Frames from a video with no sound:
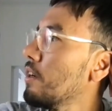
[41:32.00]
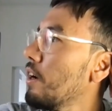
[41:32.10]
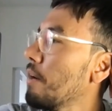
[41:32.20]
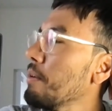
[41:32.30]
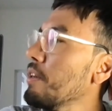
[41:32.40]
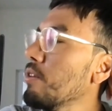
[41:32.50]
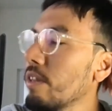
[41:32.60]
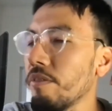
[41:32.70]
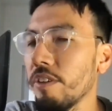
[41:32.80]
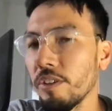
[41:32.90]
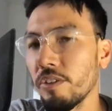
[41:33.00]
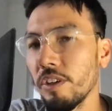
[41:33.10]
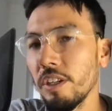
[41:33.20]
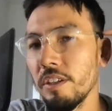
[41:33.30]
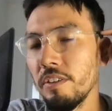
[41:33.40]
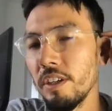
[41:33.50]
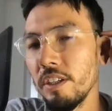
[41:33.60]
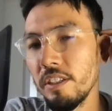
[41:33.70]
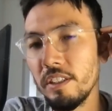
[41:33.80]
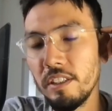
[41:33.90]
I mean, you live in Australia,
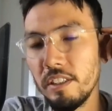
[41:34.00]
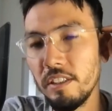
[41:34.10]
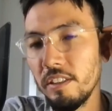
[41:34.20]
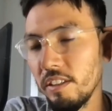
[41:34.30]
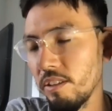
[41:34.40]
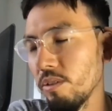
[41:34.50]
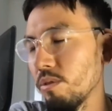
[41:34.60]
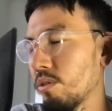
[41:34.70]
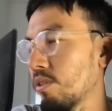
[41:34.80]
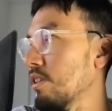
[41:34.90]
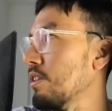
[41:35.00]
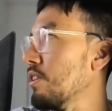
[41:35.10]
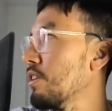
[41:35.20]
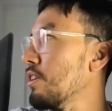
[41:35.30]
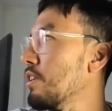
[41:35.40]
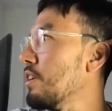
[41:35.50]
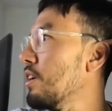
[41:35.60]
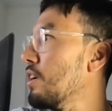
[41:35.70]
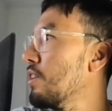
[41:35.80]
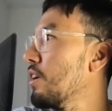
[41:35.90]
right? You see the
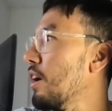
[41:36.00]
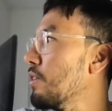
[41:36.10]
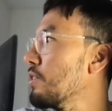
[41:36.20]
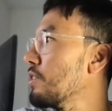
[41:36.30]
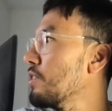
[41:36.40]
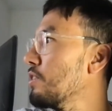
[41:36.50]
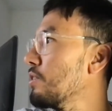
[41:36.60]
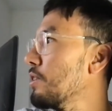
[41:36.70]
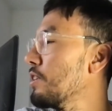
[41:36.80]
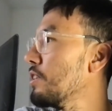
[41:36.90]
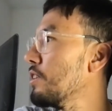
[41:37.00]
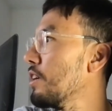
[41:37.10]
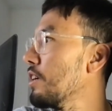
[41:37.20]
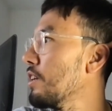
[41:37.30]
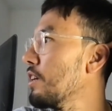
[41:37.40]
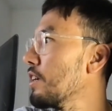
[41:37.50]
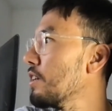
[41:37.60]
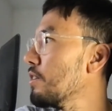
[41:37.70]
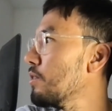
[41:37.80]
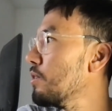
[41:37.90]
housing situation there. Like
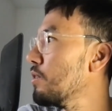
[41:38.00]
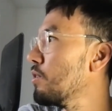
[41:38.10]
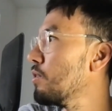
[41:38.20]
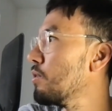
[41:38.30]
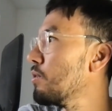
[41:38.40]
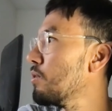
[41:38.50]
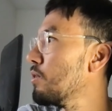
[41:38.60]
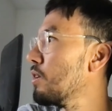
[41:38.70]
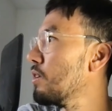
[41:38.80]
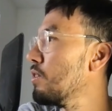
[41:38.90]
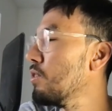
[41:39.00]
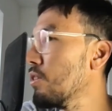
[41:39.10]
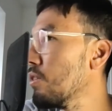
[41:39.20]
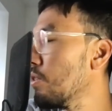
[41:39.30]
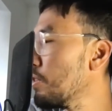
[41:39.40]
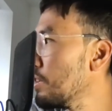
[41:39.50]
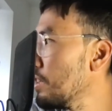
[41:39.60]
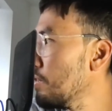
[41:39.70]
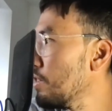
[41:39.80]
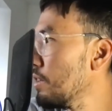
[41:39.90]
you don't own a
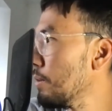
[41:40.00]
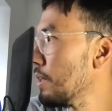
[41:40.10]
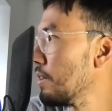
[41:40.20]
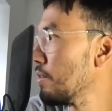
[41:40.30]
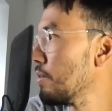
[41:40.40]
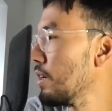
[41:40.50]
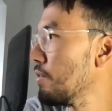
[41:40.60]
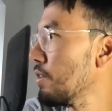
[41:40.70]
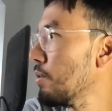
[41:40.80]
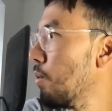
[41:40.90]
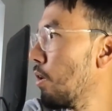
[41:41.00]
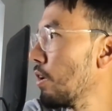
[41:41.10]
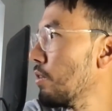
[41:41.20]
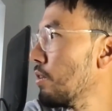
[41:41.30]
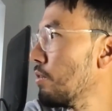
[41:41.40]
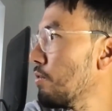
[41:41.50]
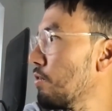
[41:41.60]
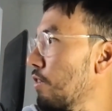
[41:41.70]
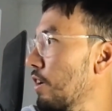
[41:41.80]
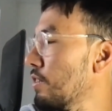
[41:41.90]
TV, but whenever you walk into a
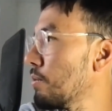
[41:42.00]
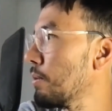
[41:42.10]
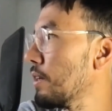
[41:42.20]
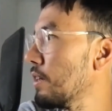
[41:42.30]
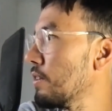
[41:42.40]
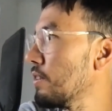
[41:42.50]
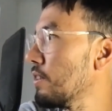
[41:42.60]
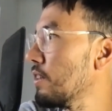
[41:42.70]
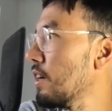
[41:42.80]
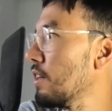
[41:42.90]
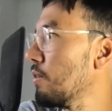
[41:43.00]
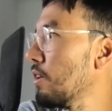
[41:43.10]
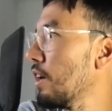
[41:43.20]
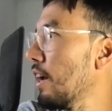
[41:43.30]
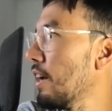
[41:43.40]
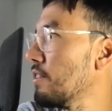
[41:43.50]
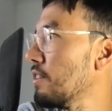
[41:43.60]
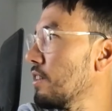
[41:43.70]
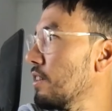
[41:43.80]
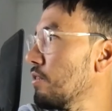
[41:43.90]
friend's place, anyone that has a
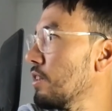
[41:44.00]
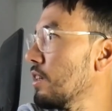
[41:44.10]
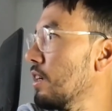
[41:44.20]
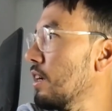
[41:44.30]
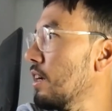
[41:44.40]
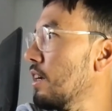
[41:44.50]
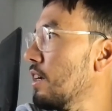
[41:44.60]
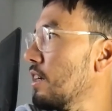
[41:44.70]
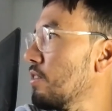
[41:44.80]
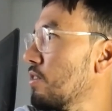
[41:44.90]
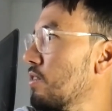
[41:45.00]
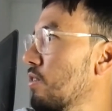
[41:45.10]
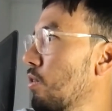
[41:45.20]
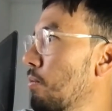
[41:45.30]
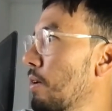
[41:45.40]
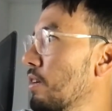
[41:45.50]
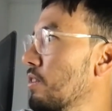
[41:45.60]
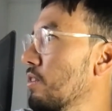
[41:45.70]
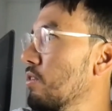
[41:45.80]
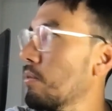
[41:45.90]
TV, it's so
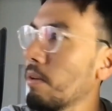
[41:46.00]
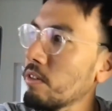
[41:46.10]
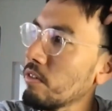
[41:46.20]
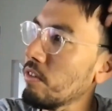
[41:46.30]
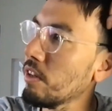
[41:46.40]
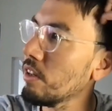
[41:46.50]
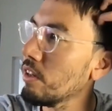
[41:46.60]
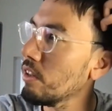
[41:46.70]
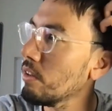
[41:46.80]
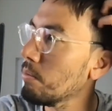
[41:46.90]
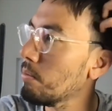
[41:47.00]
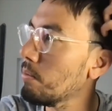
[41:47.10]
much of the